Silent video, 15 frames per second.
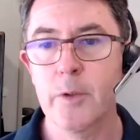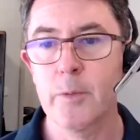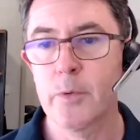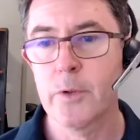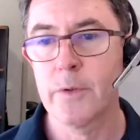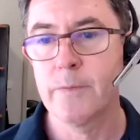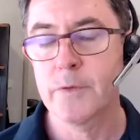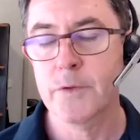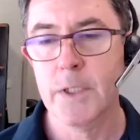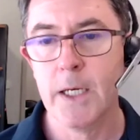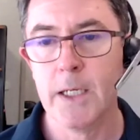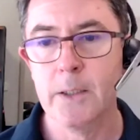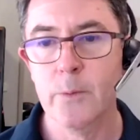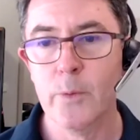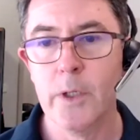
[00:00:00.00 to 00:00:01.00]
approvals
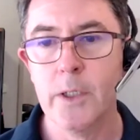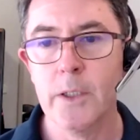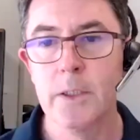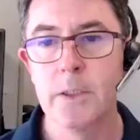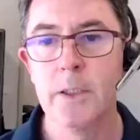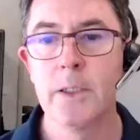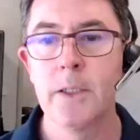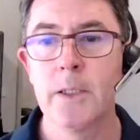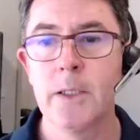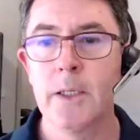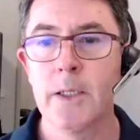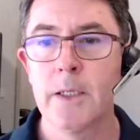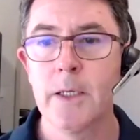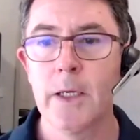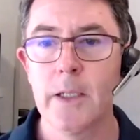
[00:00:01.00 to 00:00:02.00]
take a while,
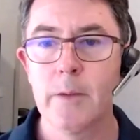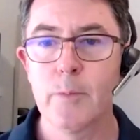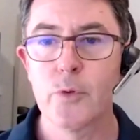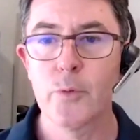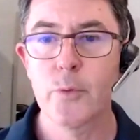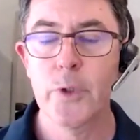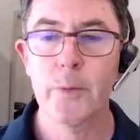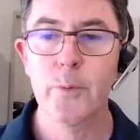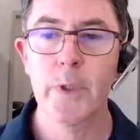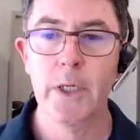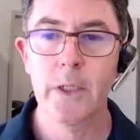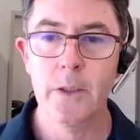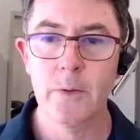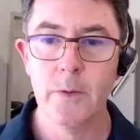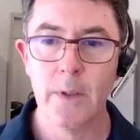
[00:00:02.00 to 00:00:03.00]
and the more work we
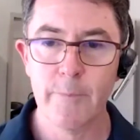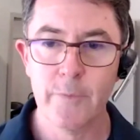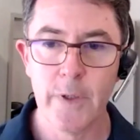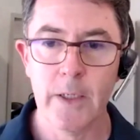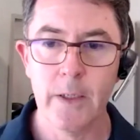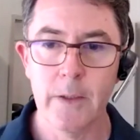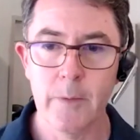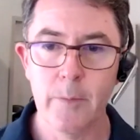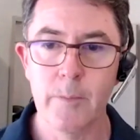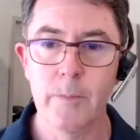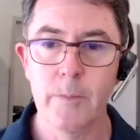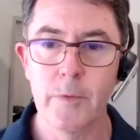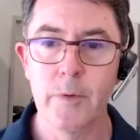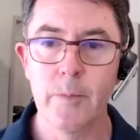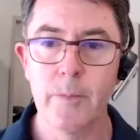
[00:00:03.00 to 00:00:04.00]
can do up front,
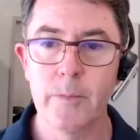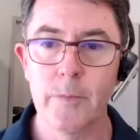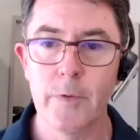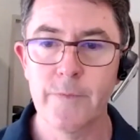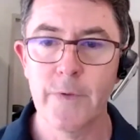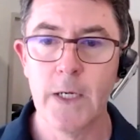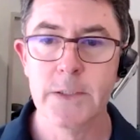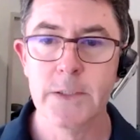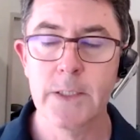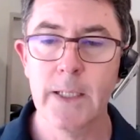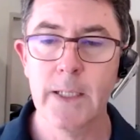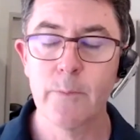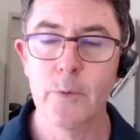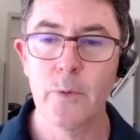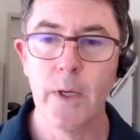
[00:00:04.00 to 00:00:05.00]
the faster
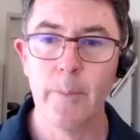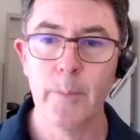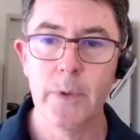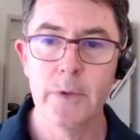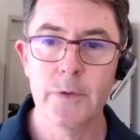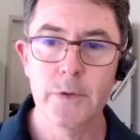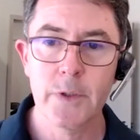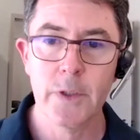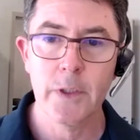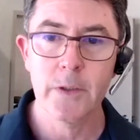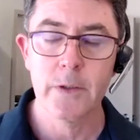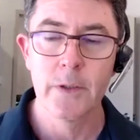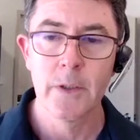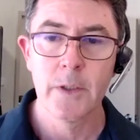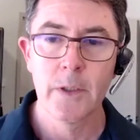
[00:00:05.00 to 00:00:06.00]
that will happen. So
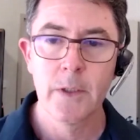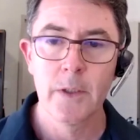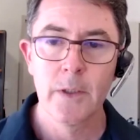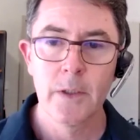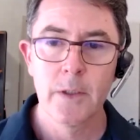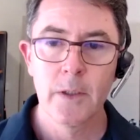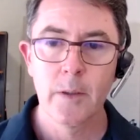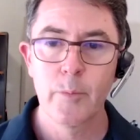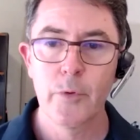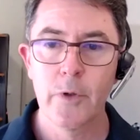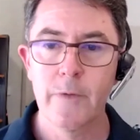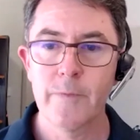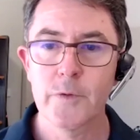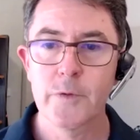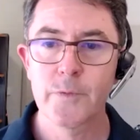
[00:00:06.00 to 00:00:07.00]

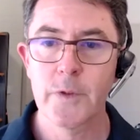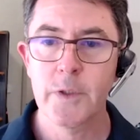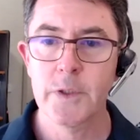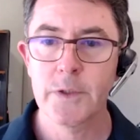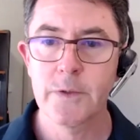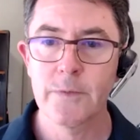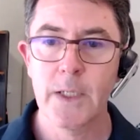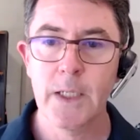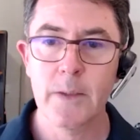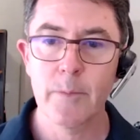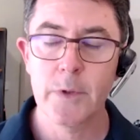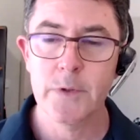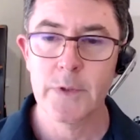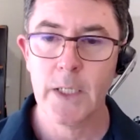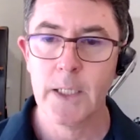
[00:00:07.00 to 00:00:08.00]
approvals first,
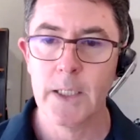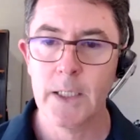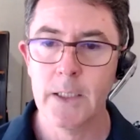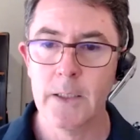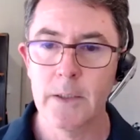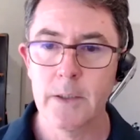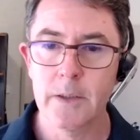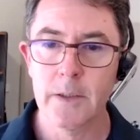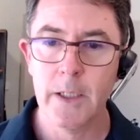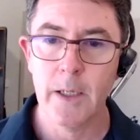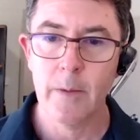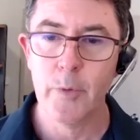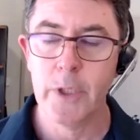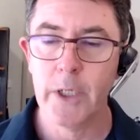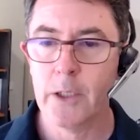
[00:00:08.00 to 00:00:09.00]
development second, yeah,
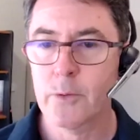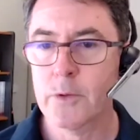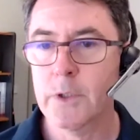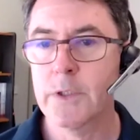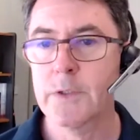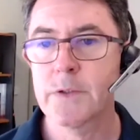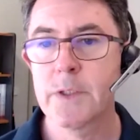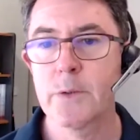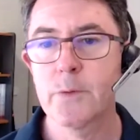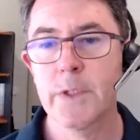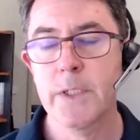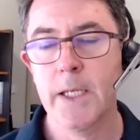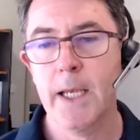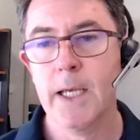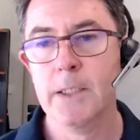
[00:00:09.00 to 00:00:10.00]
bringing all their skills
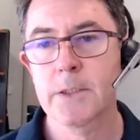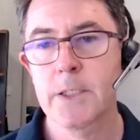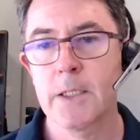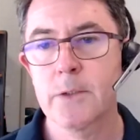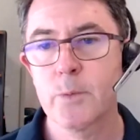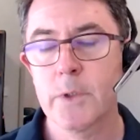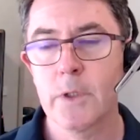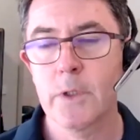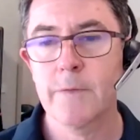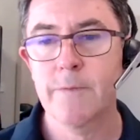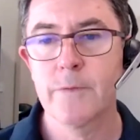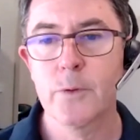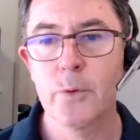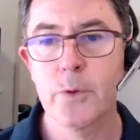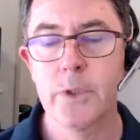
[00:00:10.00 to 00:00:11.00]
in-house as we go
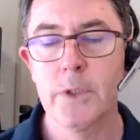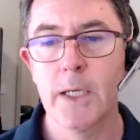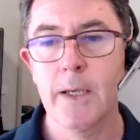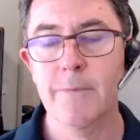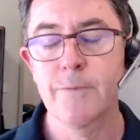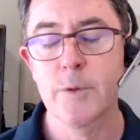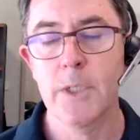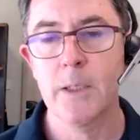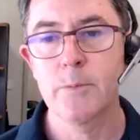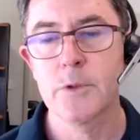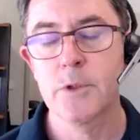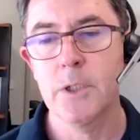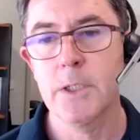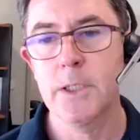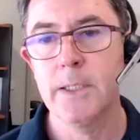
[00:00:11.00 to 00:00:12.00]
forward.
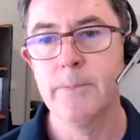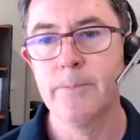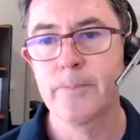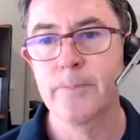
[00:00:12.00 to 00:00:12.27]
Absolutely.